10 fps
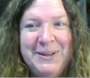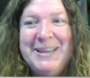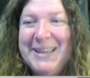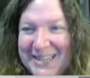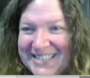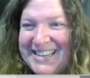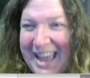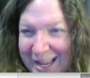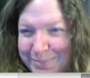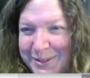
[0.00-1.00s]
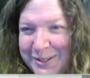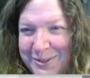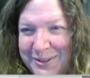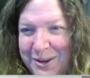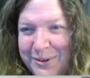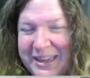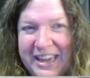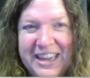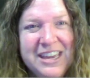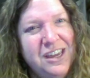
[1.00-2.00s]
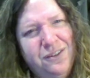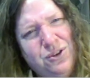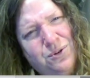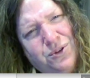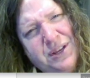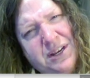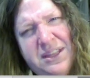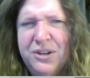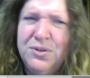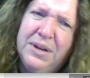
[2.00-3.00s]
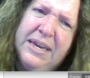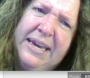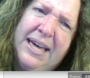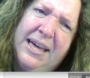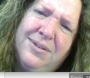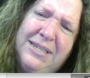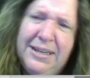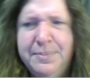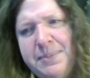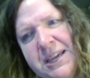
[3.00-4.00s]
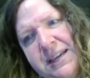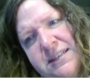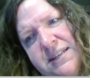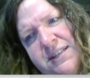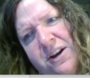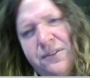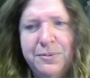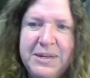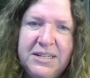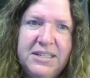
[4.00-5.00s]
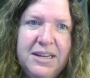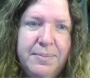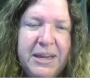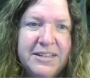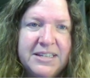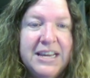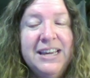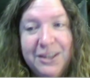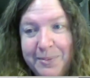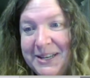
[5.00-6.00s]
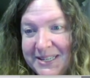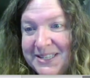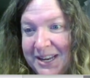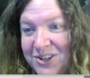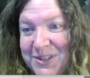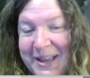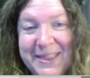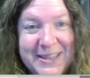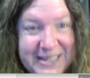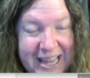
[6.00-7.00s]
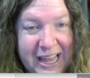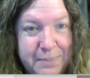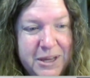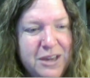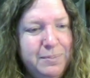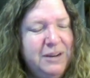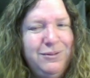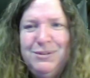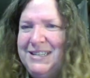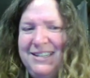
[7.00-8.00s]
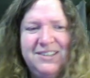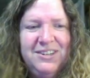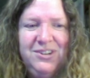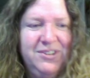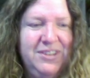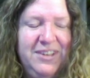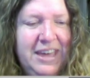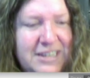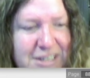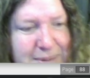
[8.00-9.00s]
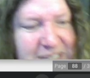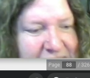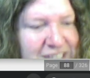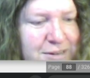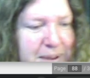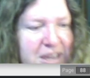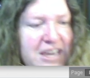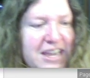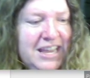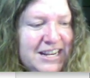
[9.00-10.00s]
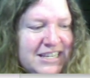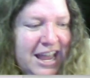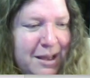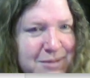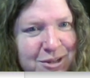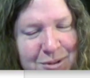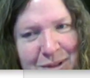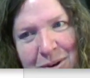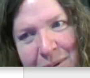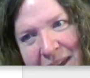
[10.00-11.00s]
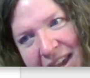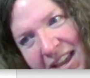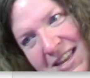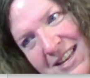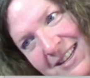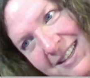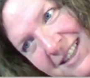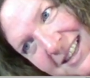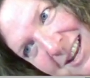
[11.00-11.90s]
Now, it is absolutely okay if you're looking at that going, I don't see a base. It's hard for me to see a base. The base is actually on the top. But if you say, no, that doesn't make sense to me, it is absolutely okay,